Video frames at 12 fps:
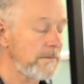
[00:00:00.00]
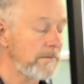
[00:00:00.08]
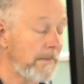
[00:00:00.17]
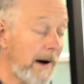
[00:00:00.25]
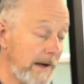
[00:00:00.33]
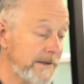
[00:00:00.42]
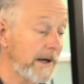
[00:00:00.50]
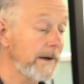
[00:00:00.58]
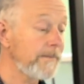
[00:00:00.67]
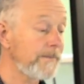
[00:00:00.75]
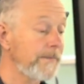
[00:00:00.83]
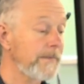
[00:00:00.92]
martyr
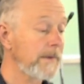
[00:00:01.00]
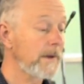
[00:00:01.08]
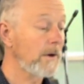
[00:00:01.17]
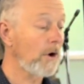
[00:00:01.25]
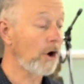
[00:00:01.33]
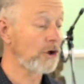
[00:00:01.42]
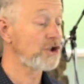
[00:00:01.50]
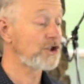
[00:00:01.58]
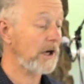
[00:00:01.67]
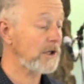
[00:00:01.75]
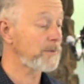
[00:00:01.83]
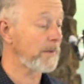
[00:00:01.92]
on
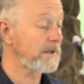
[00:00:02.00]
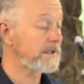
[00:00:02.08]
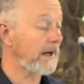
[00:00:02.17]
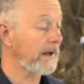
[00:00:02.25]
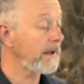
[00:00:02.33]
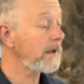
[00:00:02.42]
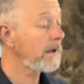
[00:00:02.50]
Judgment Day